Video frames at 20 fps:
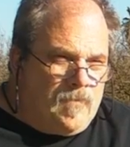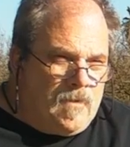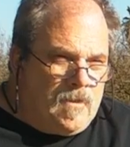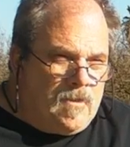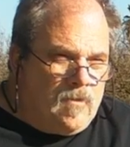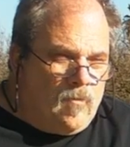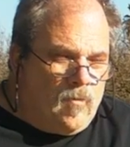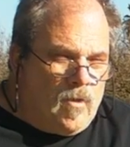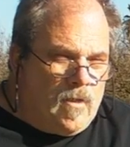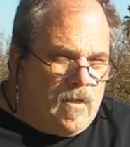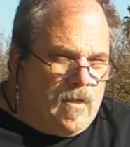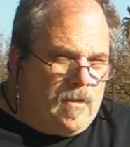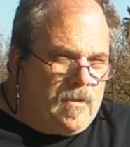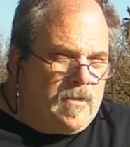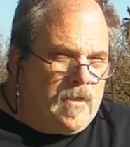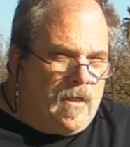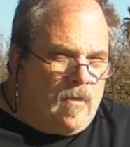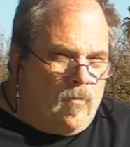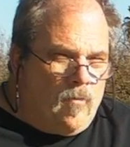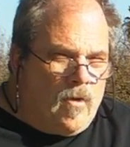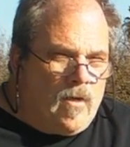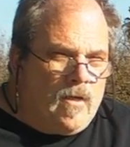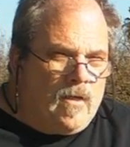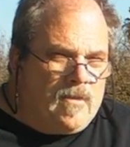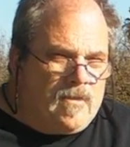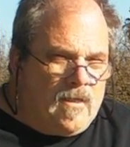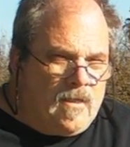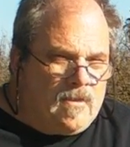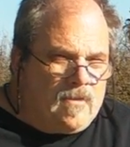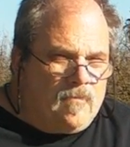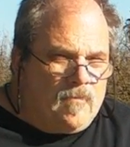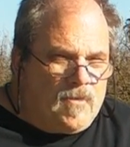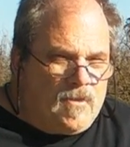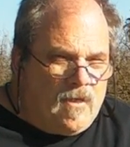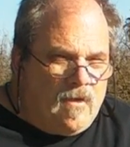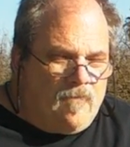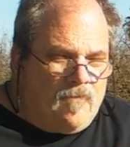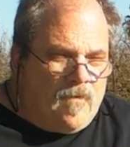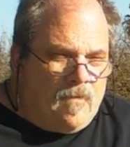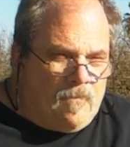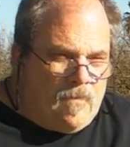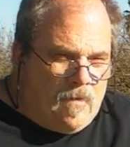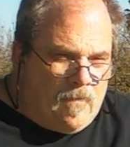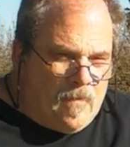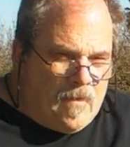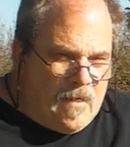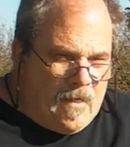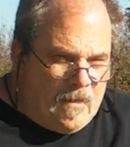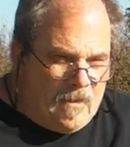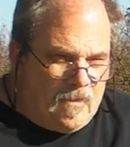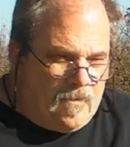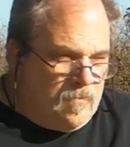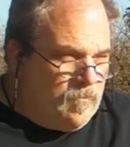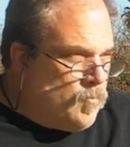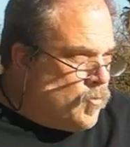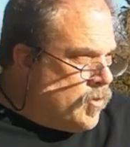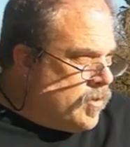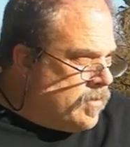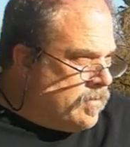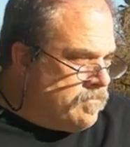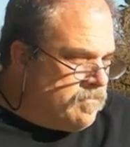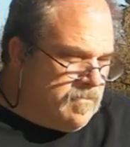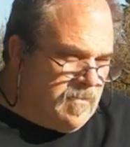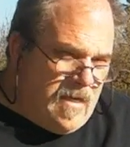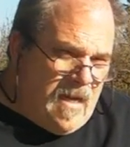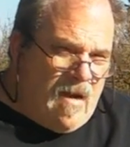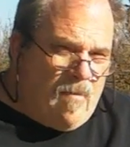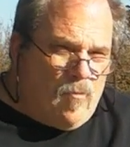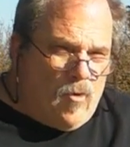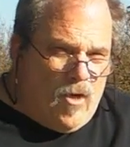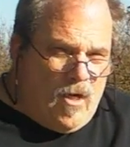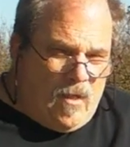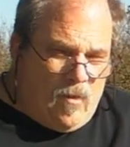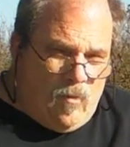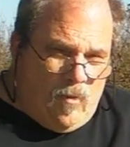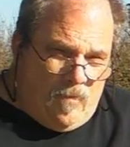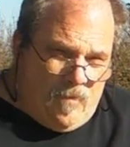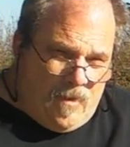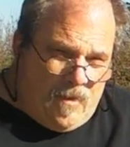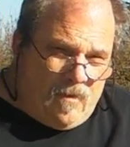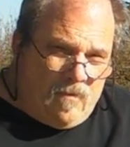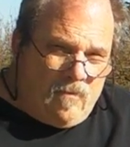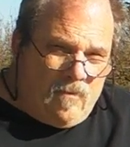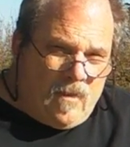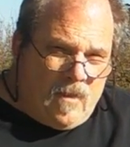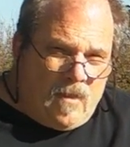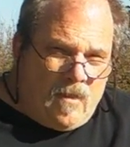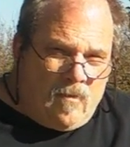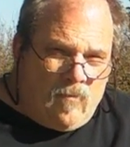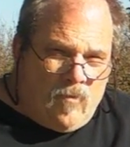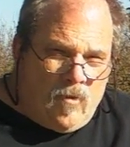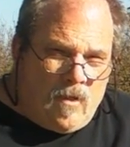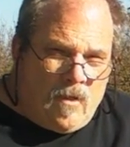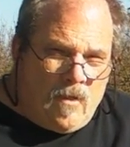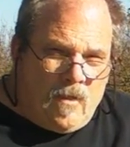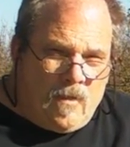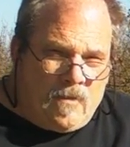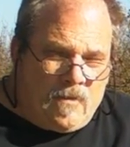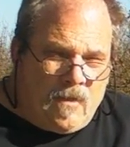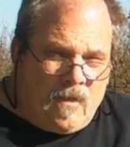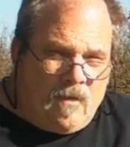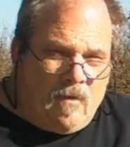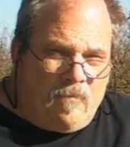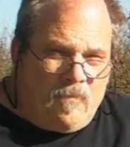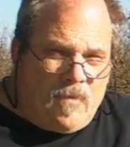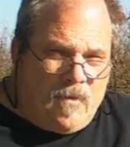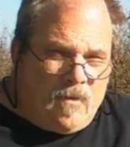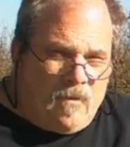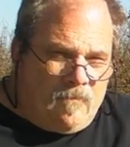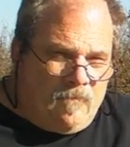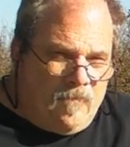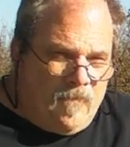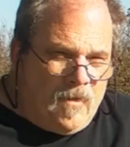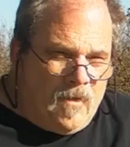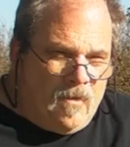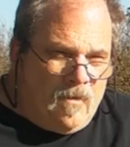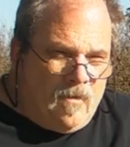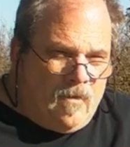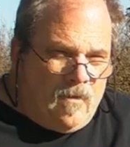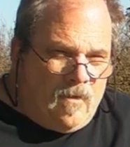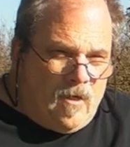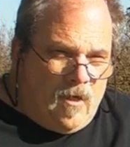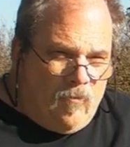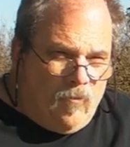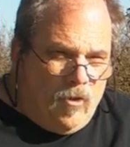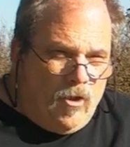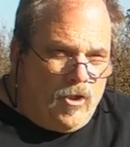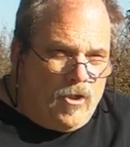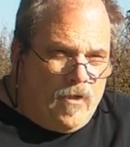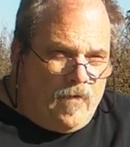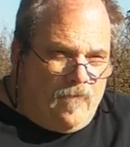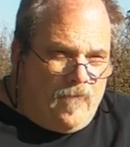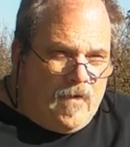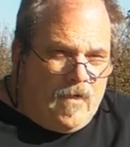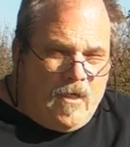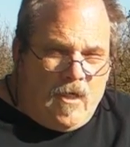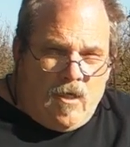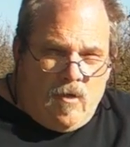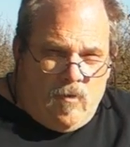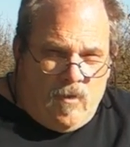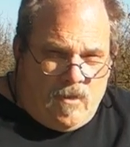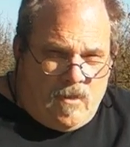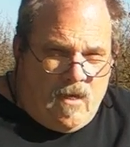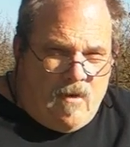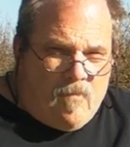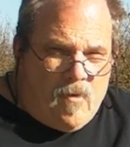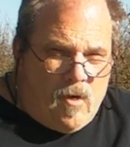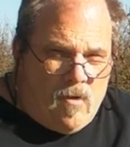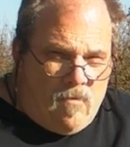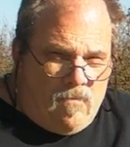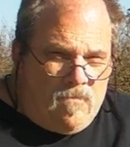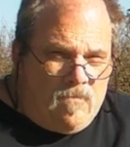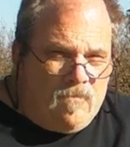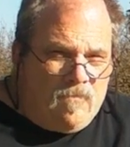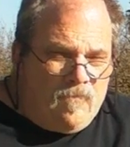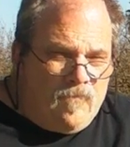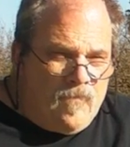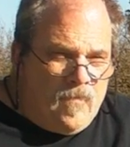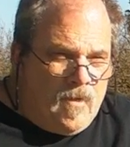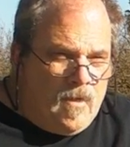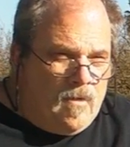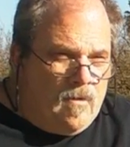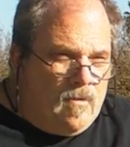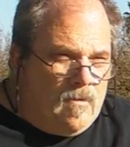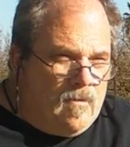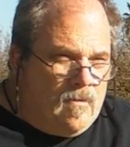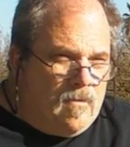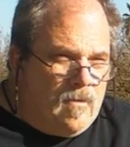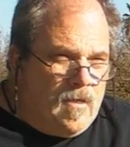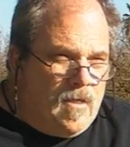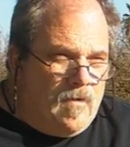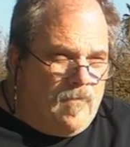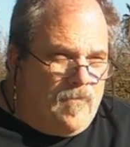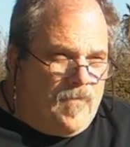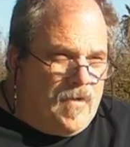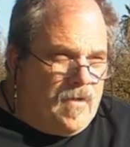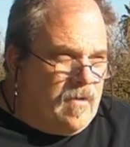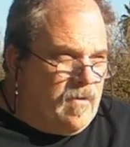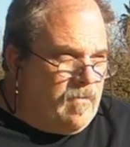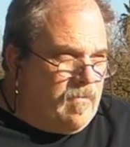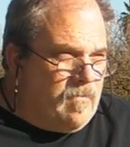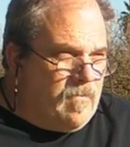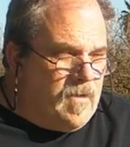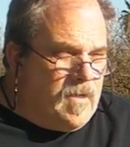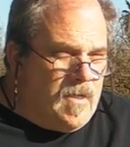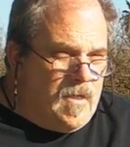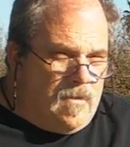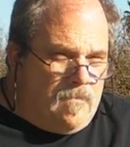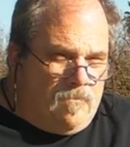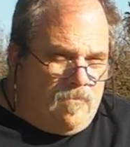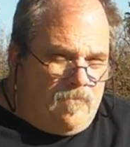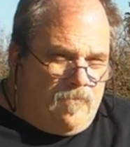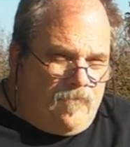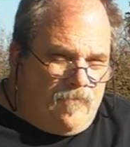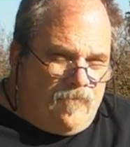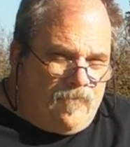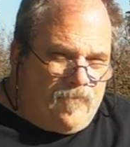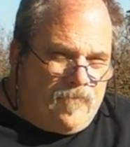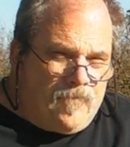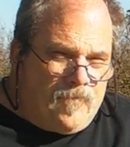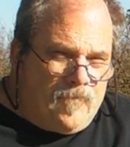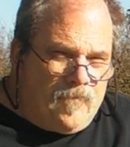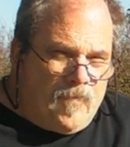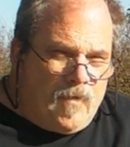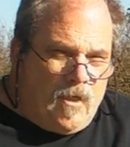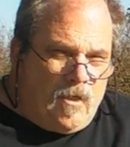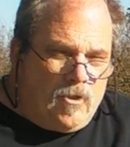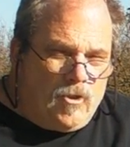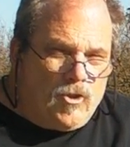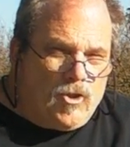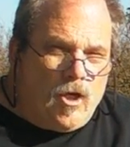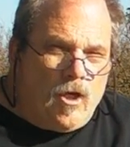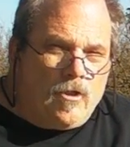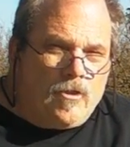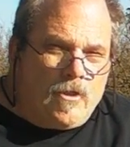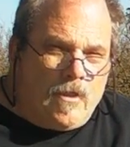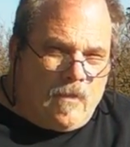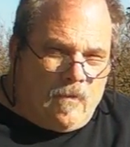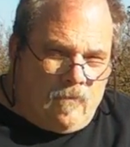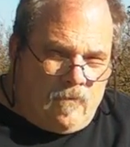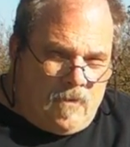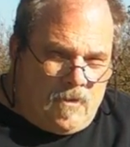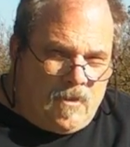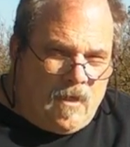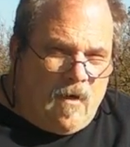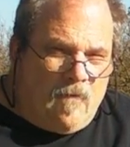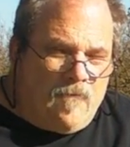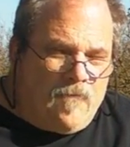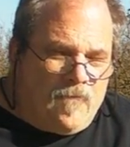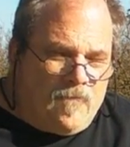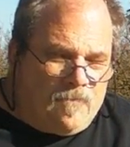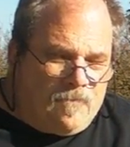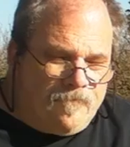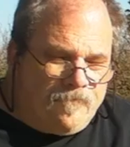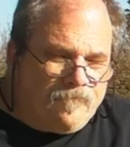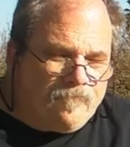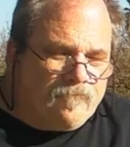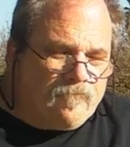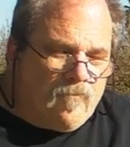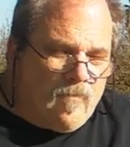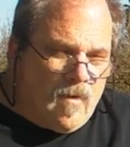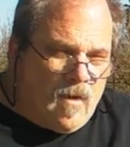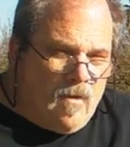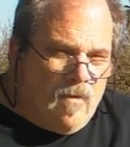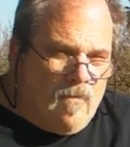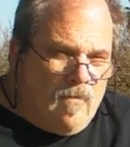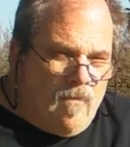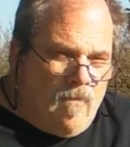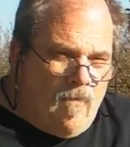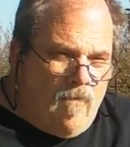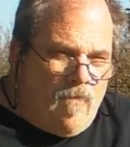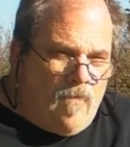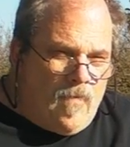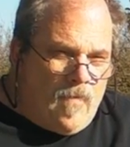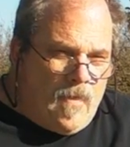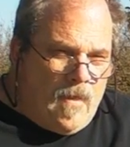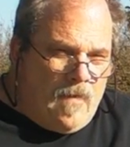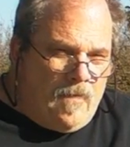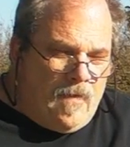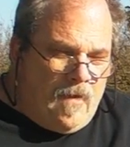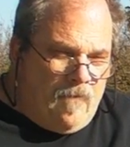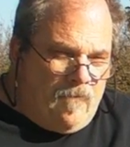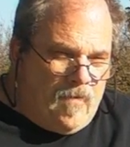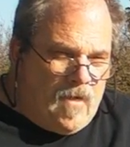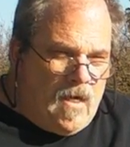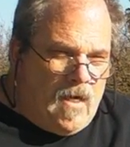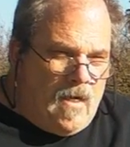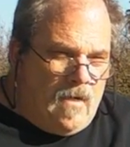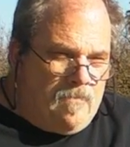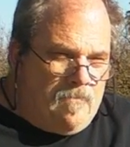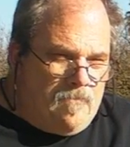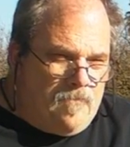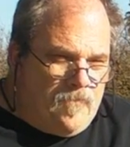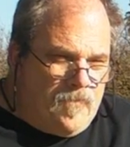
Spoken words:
So we're gonna set some stuff up. I'm gonna get some more camera equipment, and we're gonna set up a real good video and demo of their charging stuff that they've got,